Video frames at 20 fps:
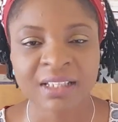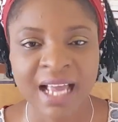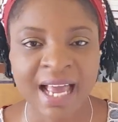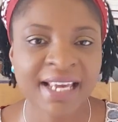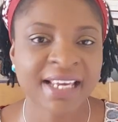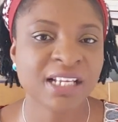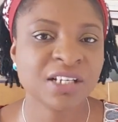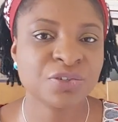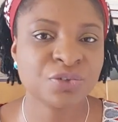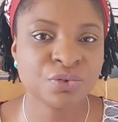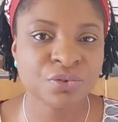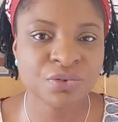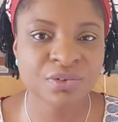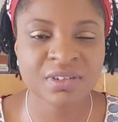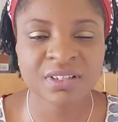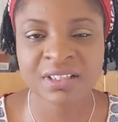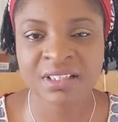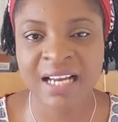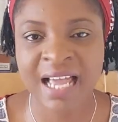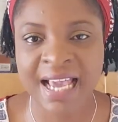I can
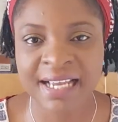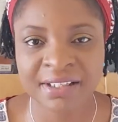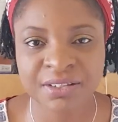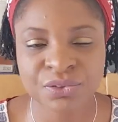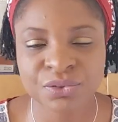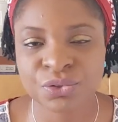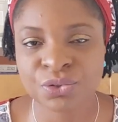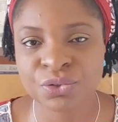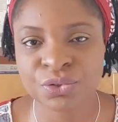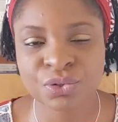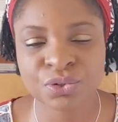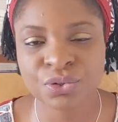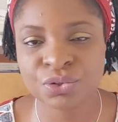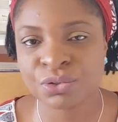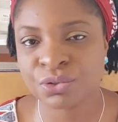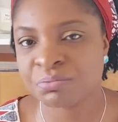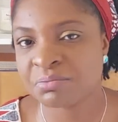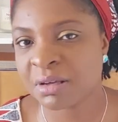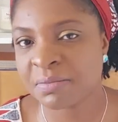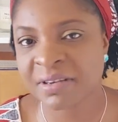do 9
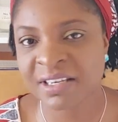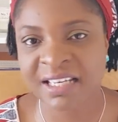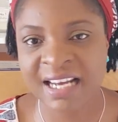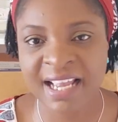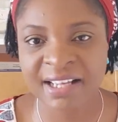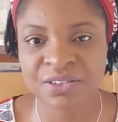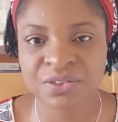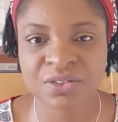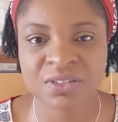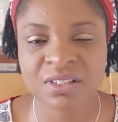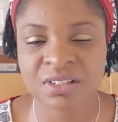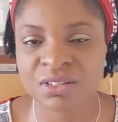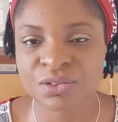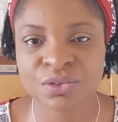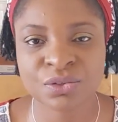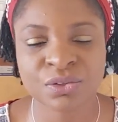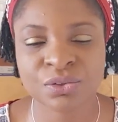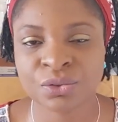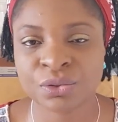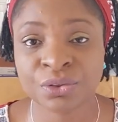
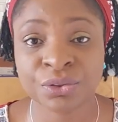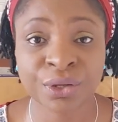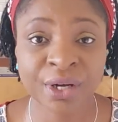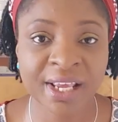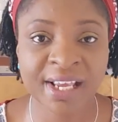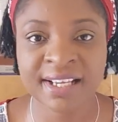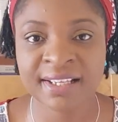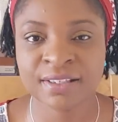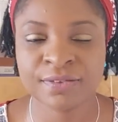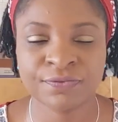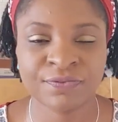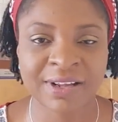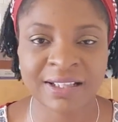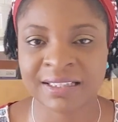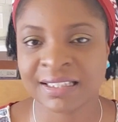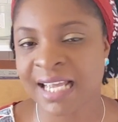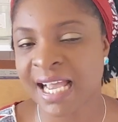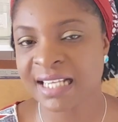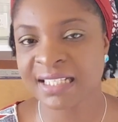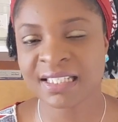to 3 is
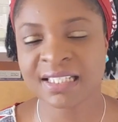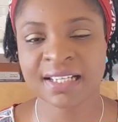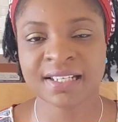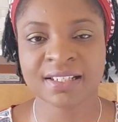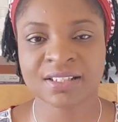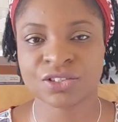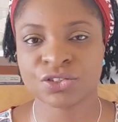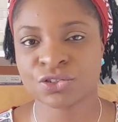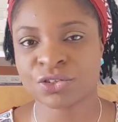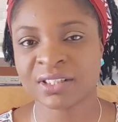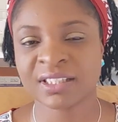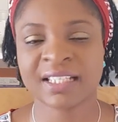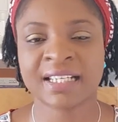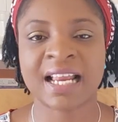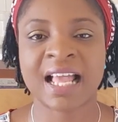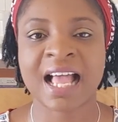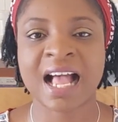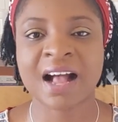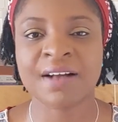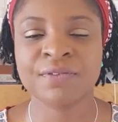fantastic. It's short. Then
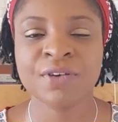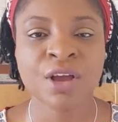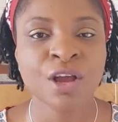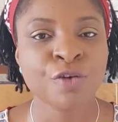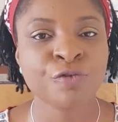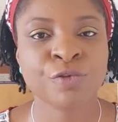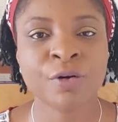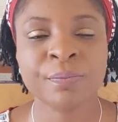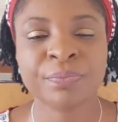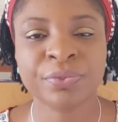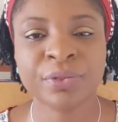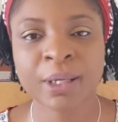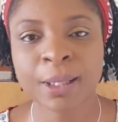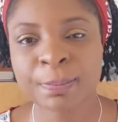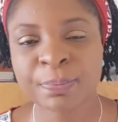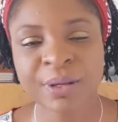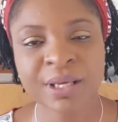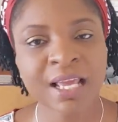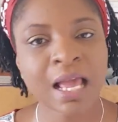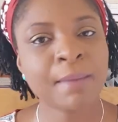I have from 3
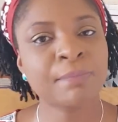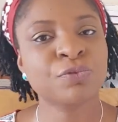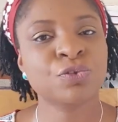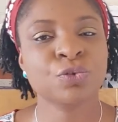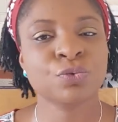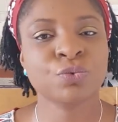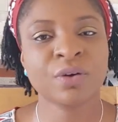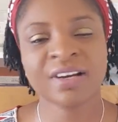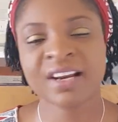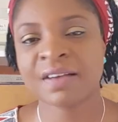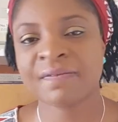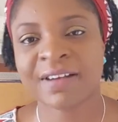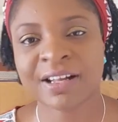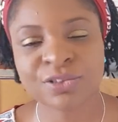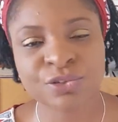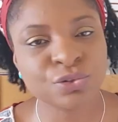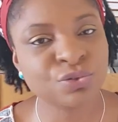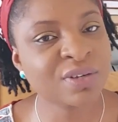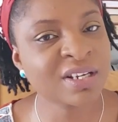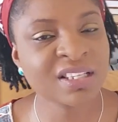p.m. to whatever
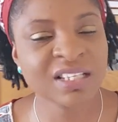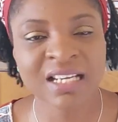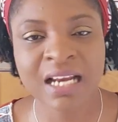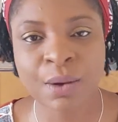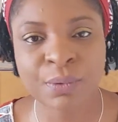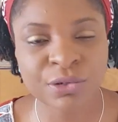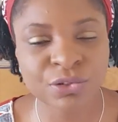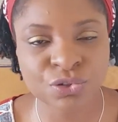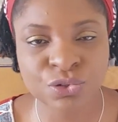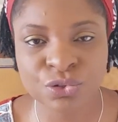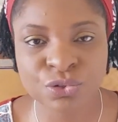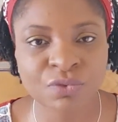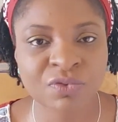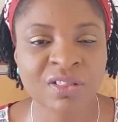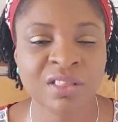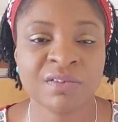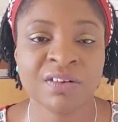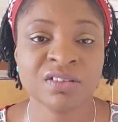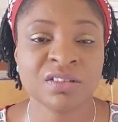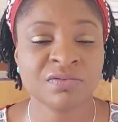to do anything I want to do for
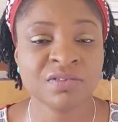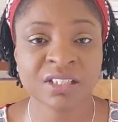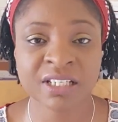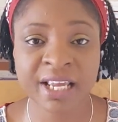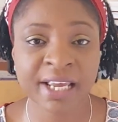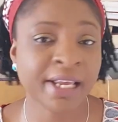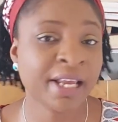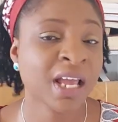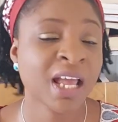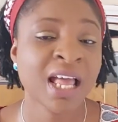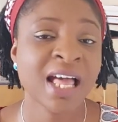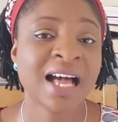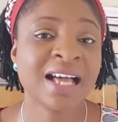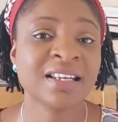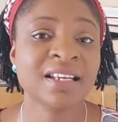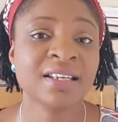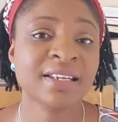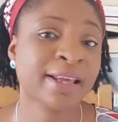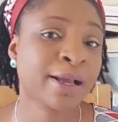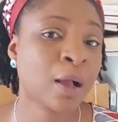the rest of the day.
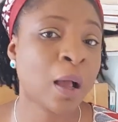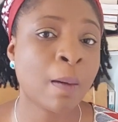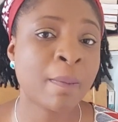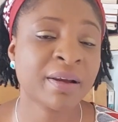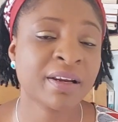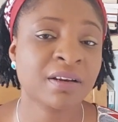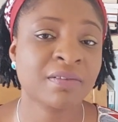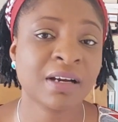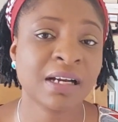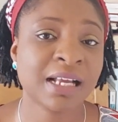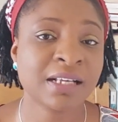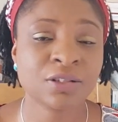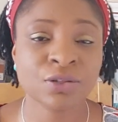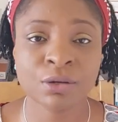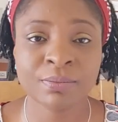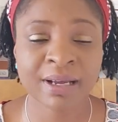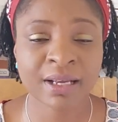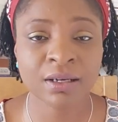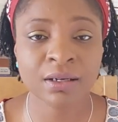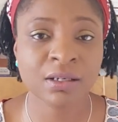And then they come and they realize, oh
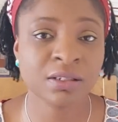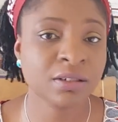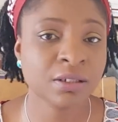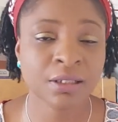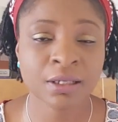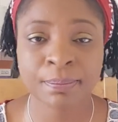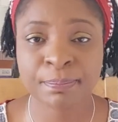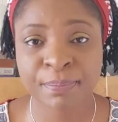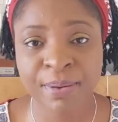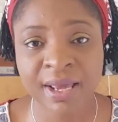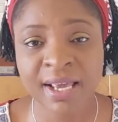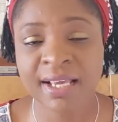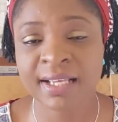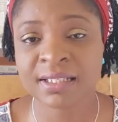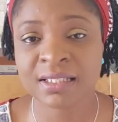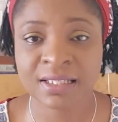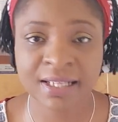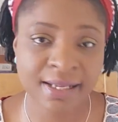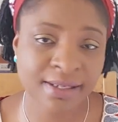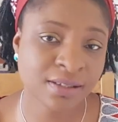my God, the pay
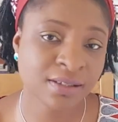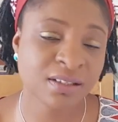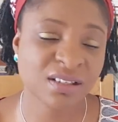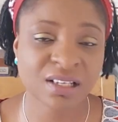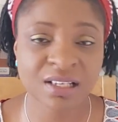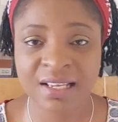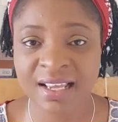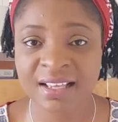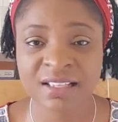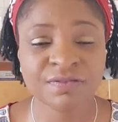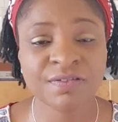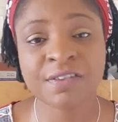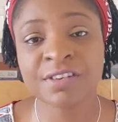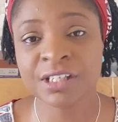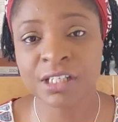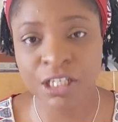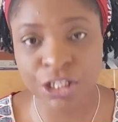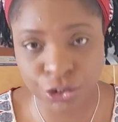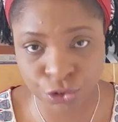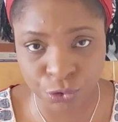is very
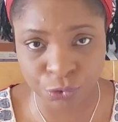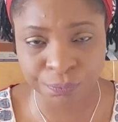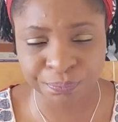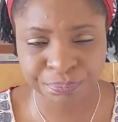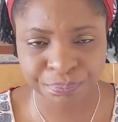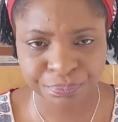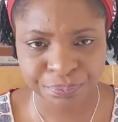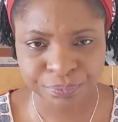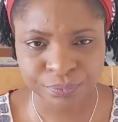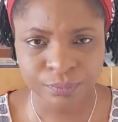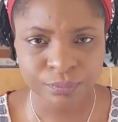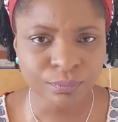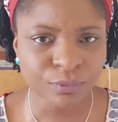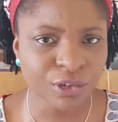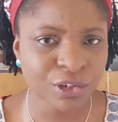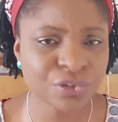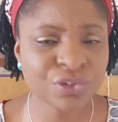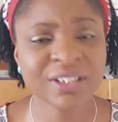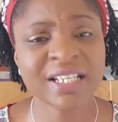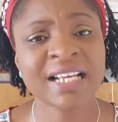little.
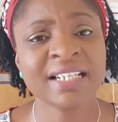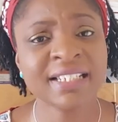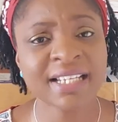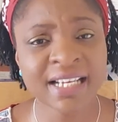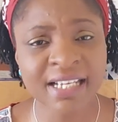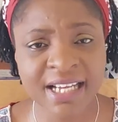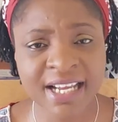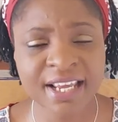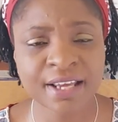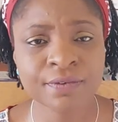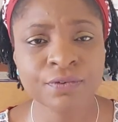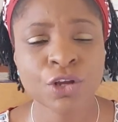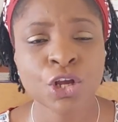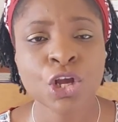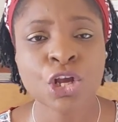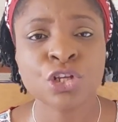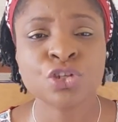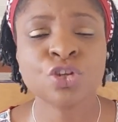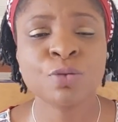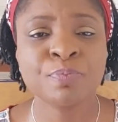So then they leave.
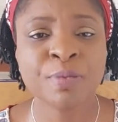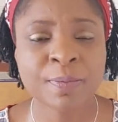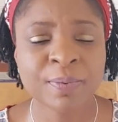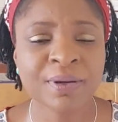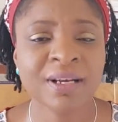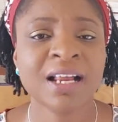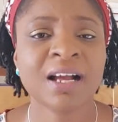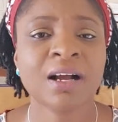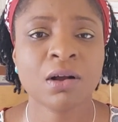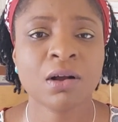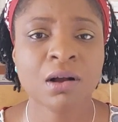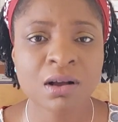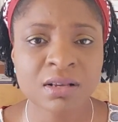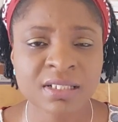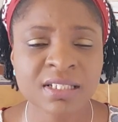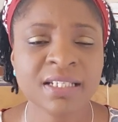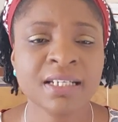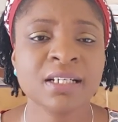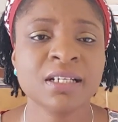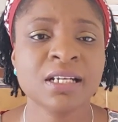So people
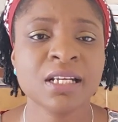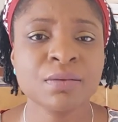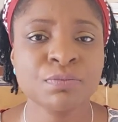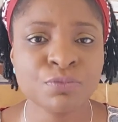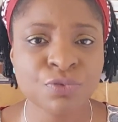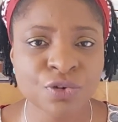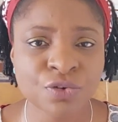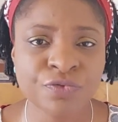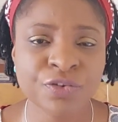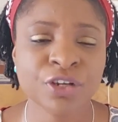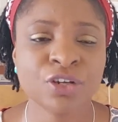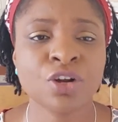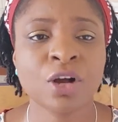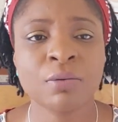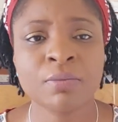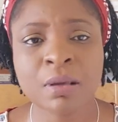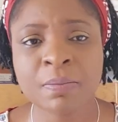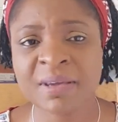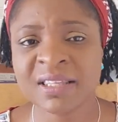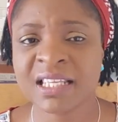constantly moving, or
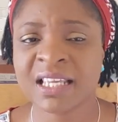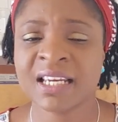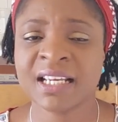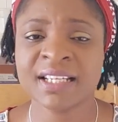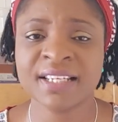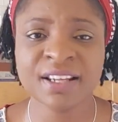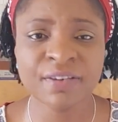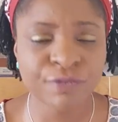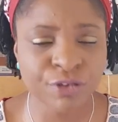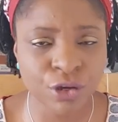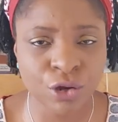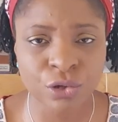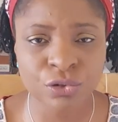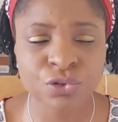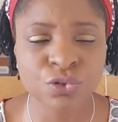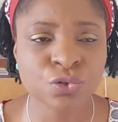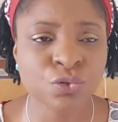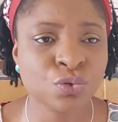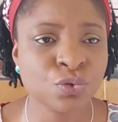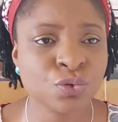maybe they're in a
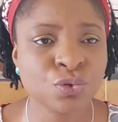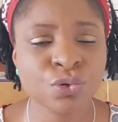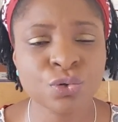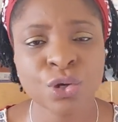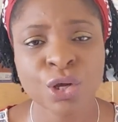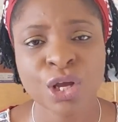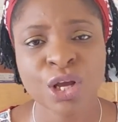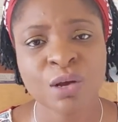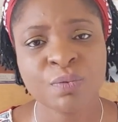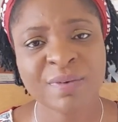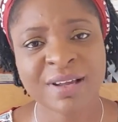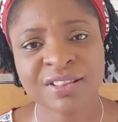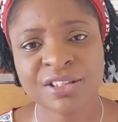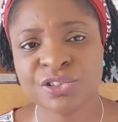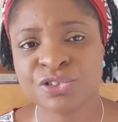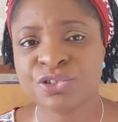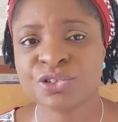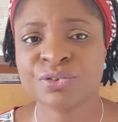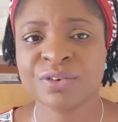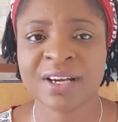difficult school where the
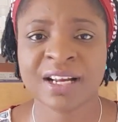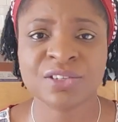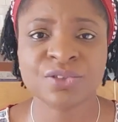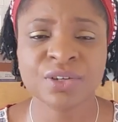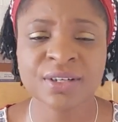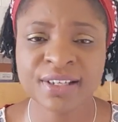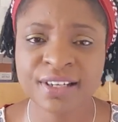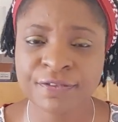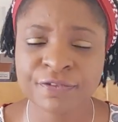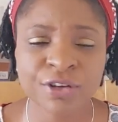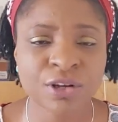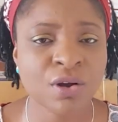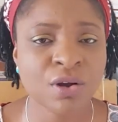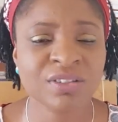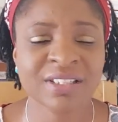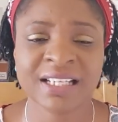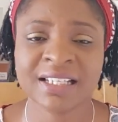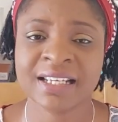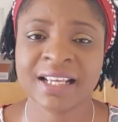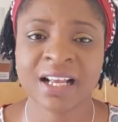children are so
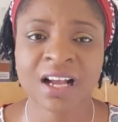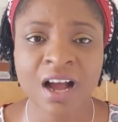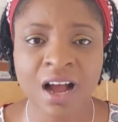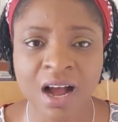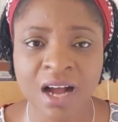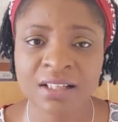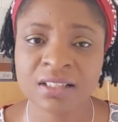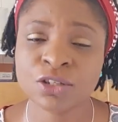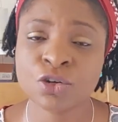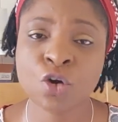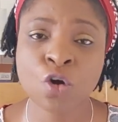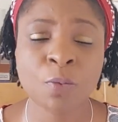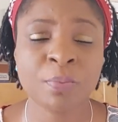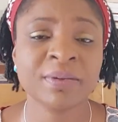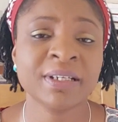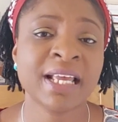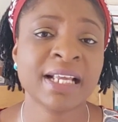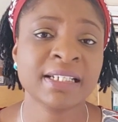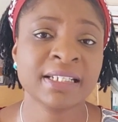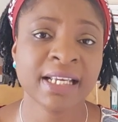difficult and they can't
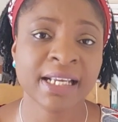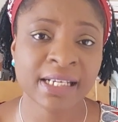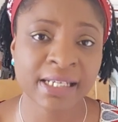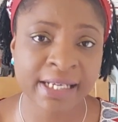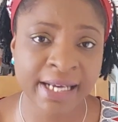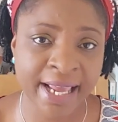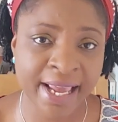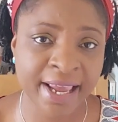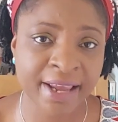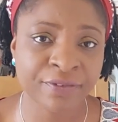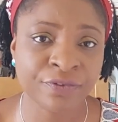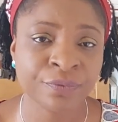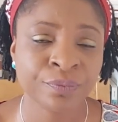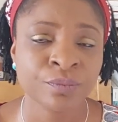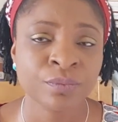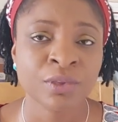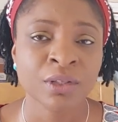cope, then they leave.